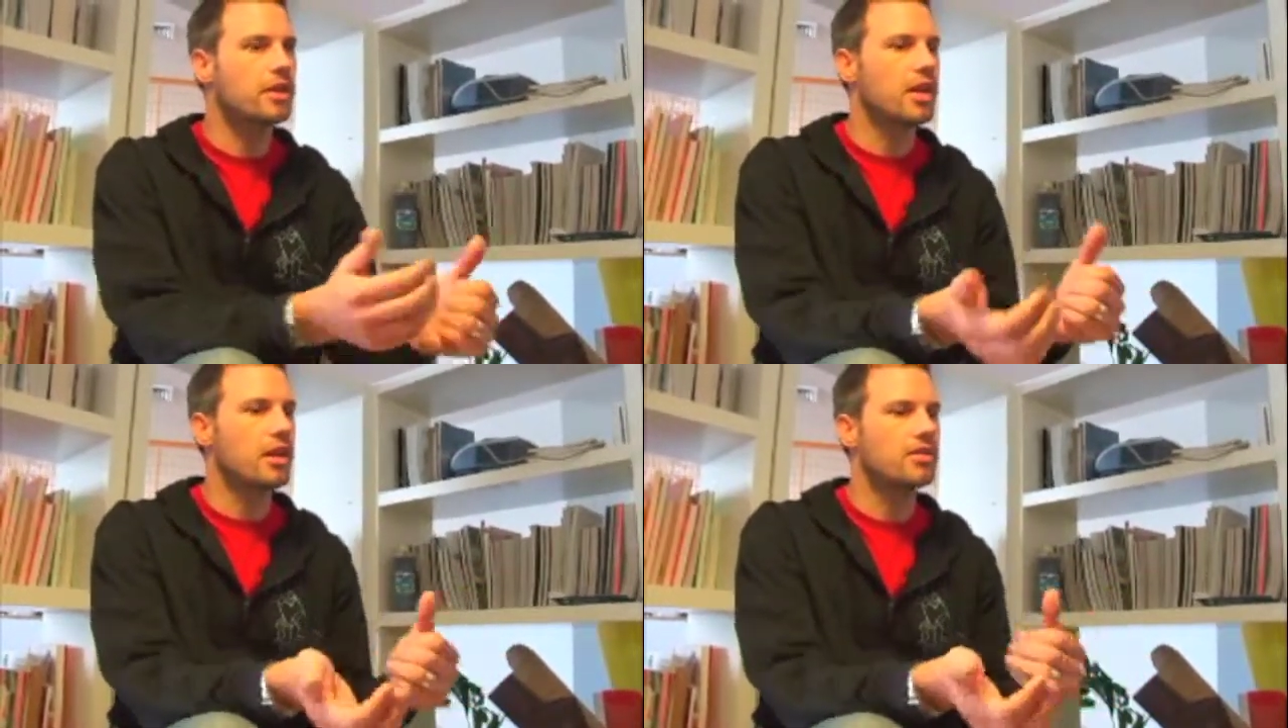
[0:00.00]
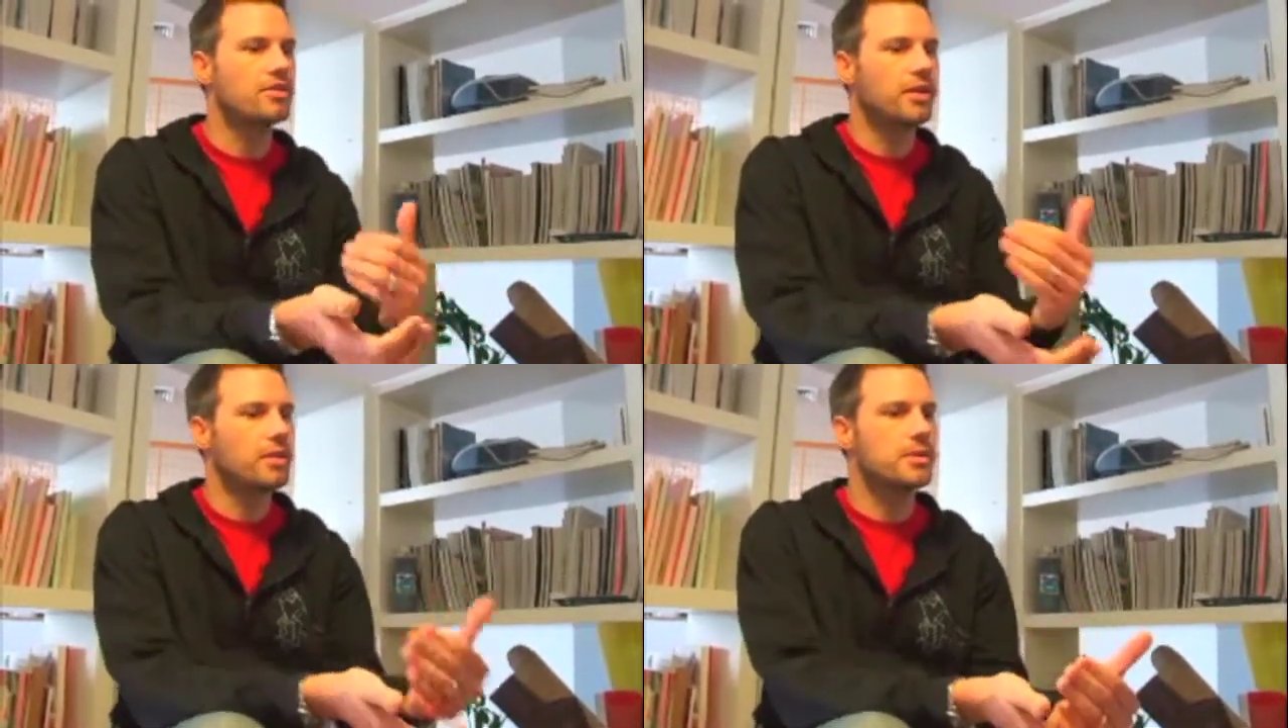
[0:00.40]
And
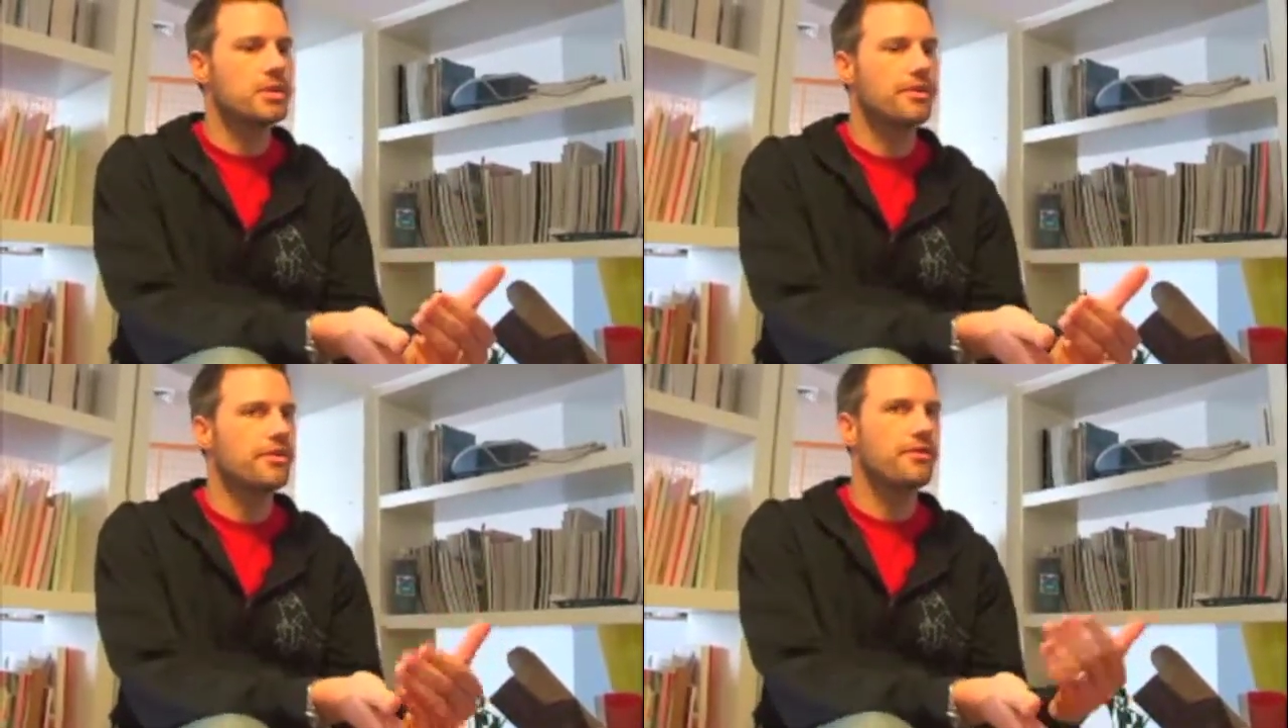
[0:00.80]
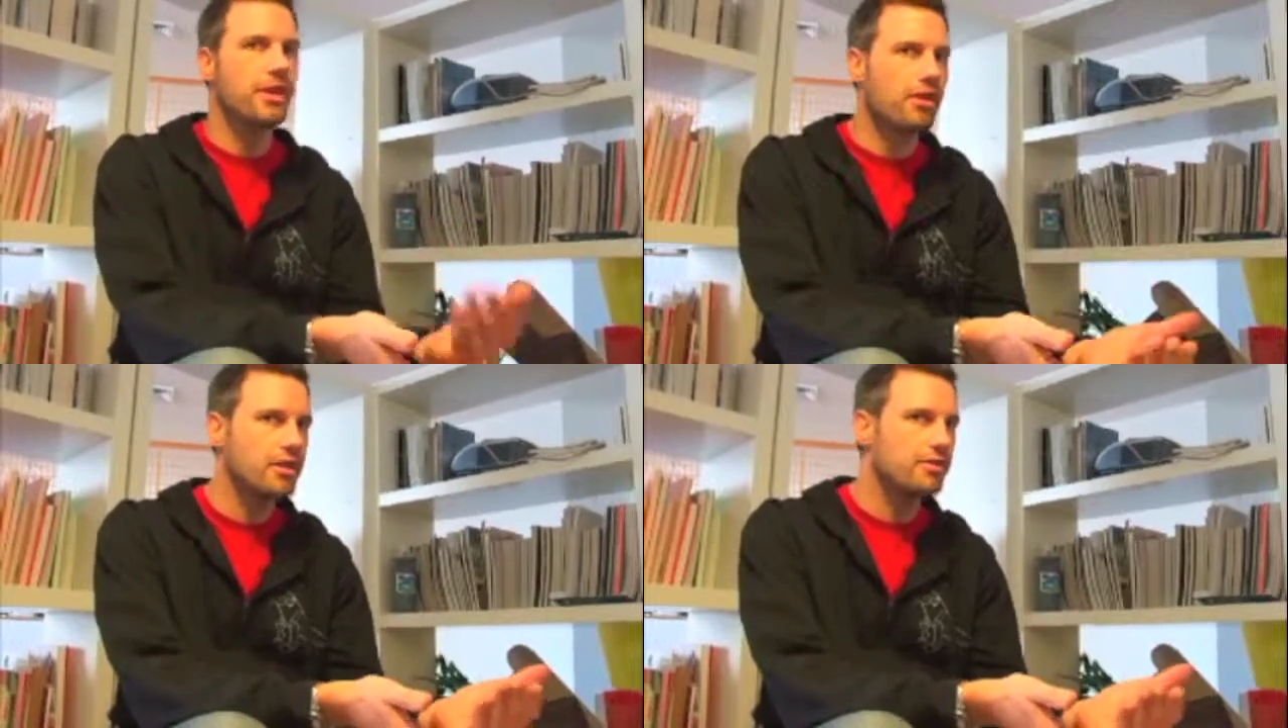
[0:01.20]
developers have a
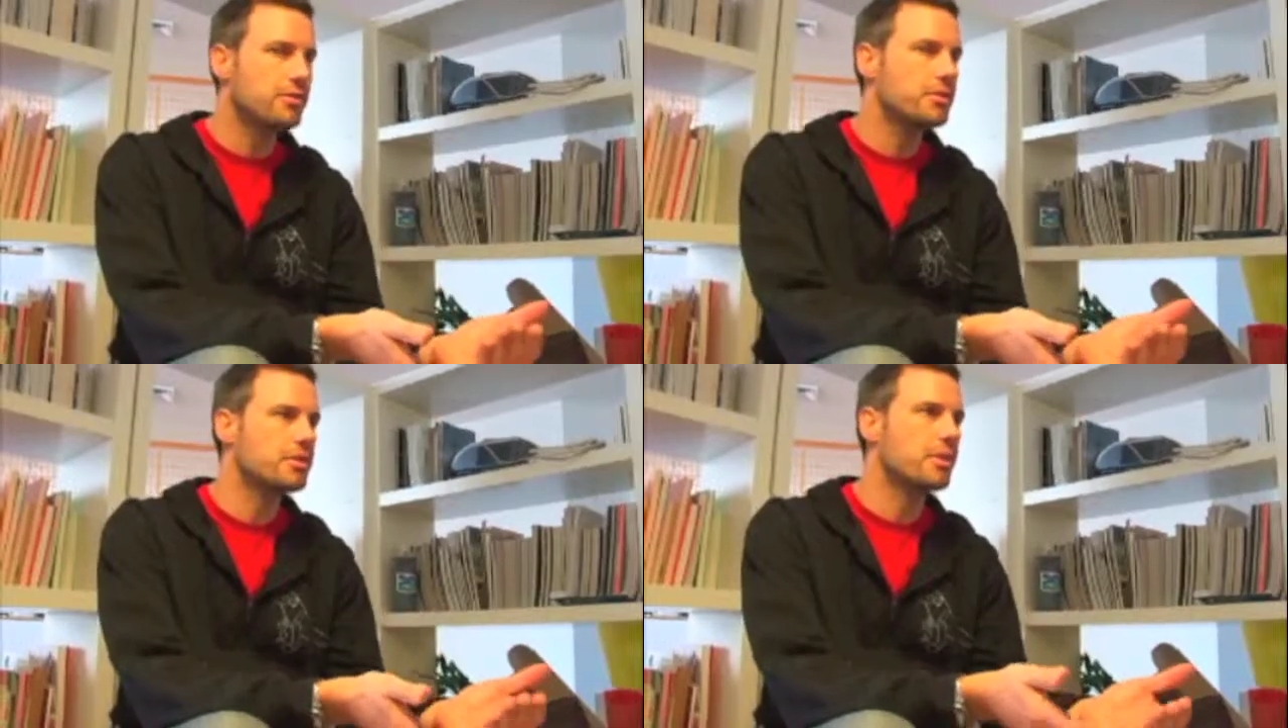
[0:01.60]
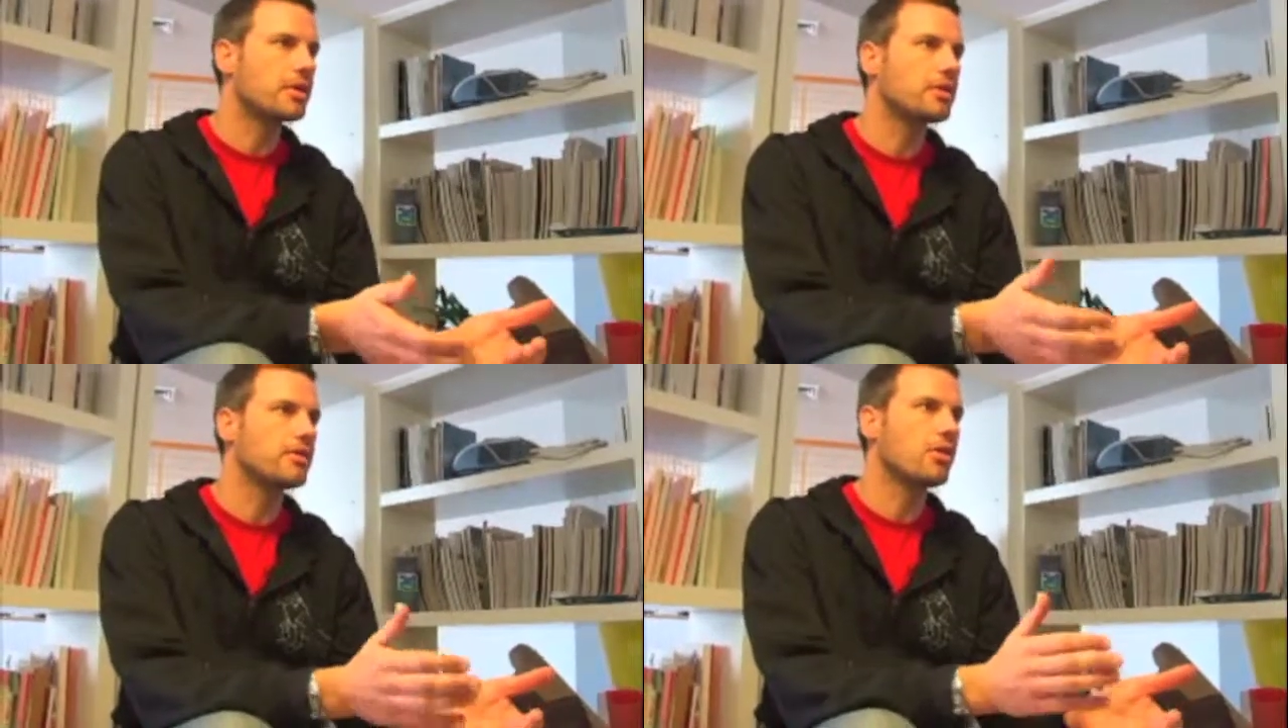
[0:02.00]
very different
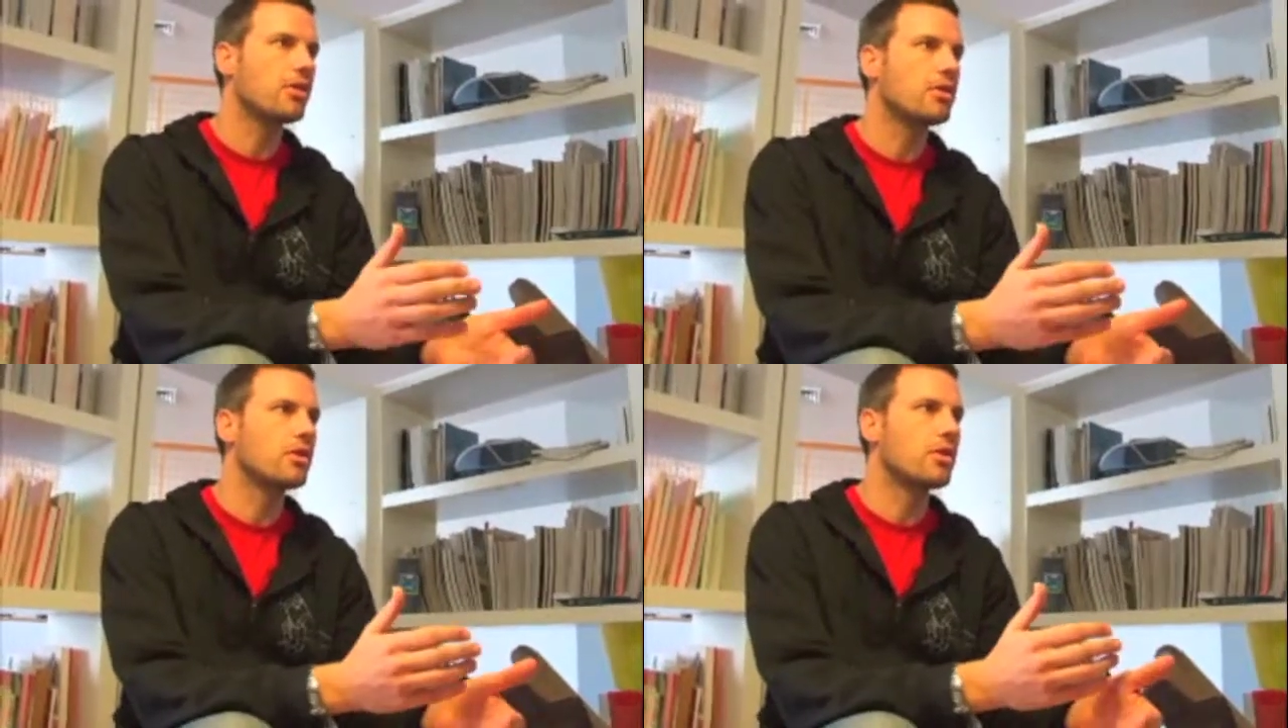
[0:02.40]
perspective on